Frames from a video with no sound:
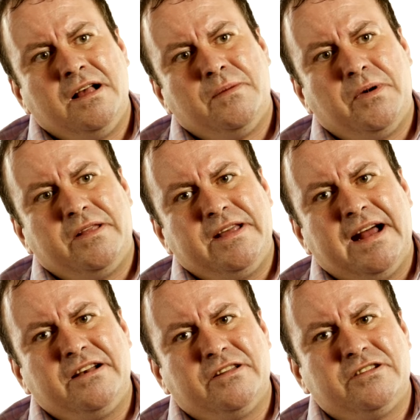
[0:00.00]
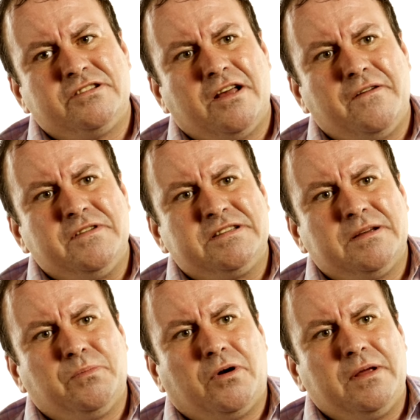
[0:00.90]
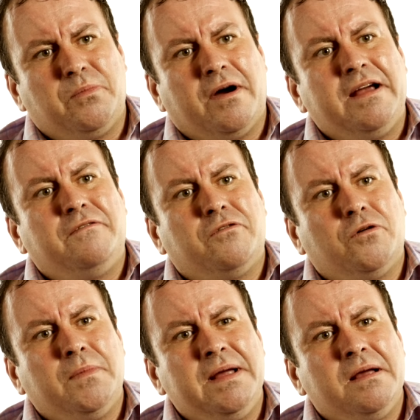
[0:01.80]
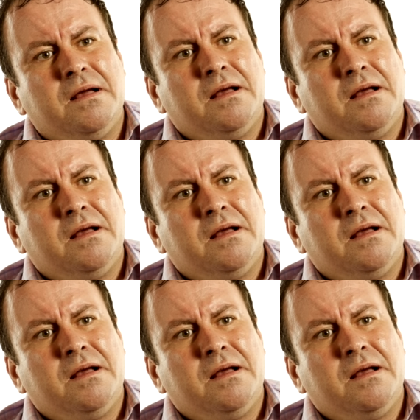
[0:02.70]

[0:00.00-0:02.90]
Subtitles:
But at the end of the service, somebody prayed for me.